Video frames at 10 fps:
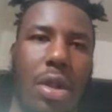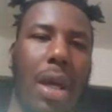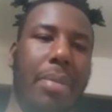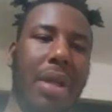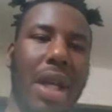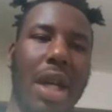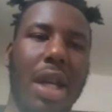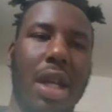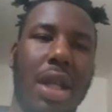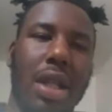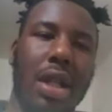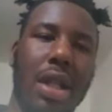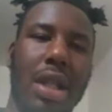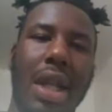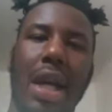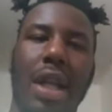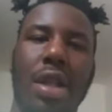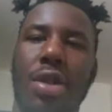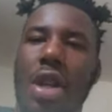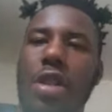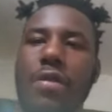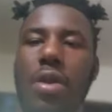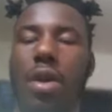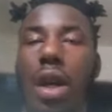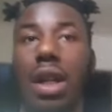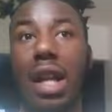like playing, not getting dreads for real.